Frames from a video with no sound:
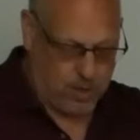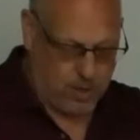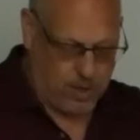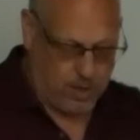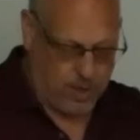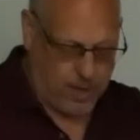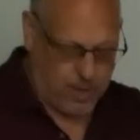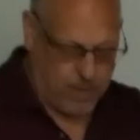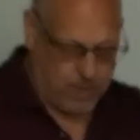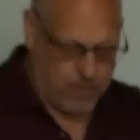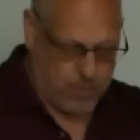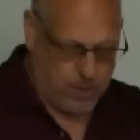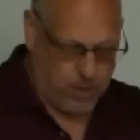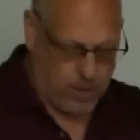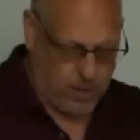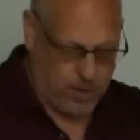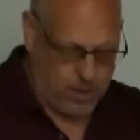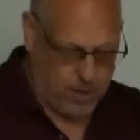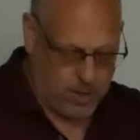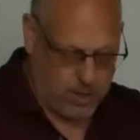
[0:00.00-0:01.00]
You gotta
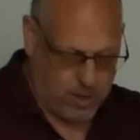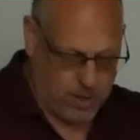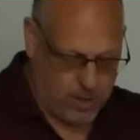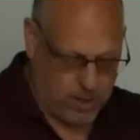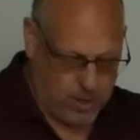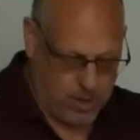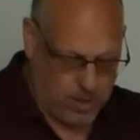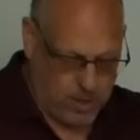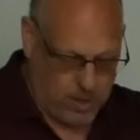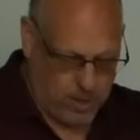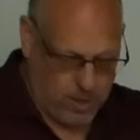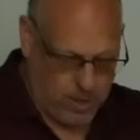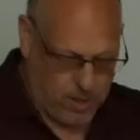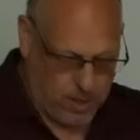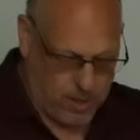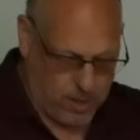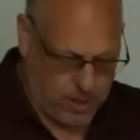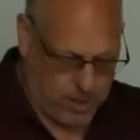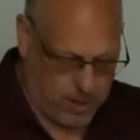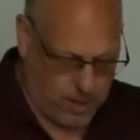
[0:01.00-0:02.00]
be
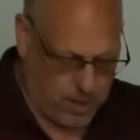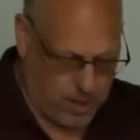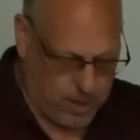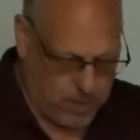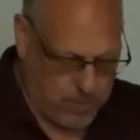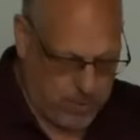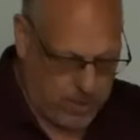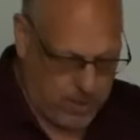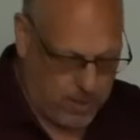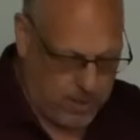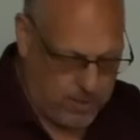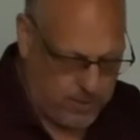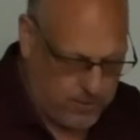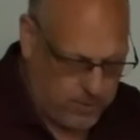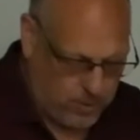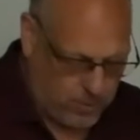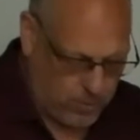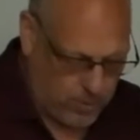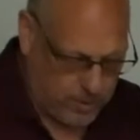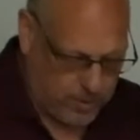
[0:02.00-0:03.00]

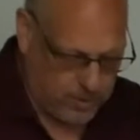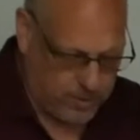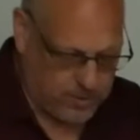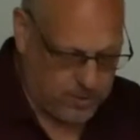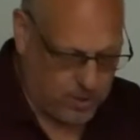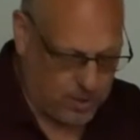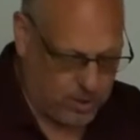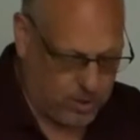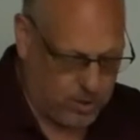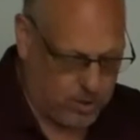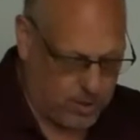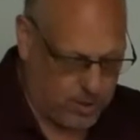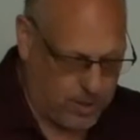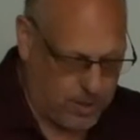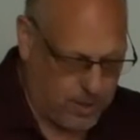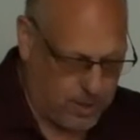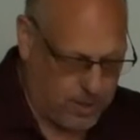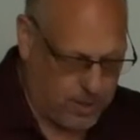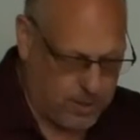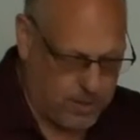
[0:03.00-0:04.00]
easy with the suction
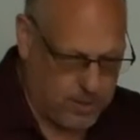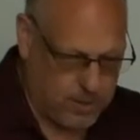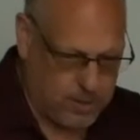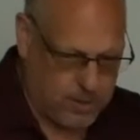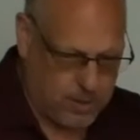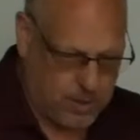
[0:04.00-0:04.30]
on